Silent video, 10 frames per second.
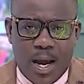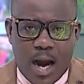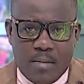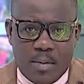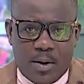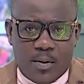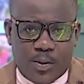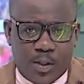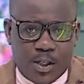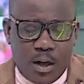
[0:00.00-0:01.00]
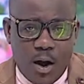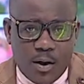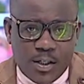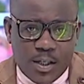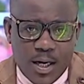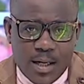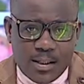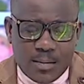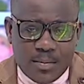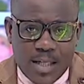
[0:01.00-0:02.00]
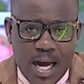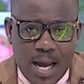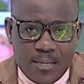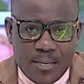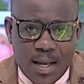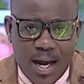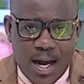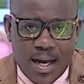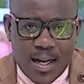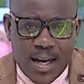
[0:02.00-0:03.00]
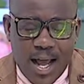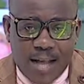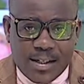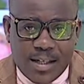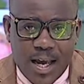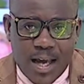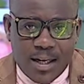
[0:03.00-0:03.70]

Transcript: I remember, which was launched sometime uh, last year.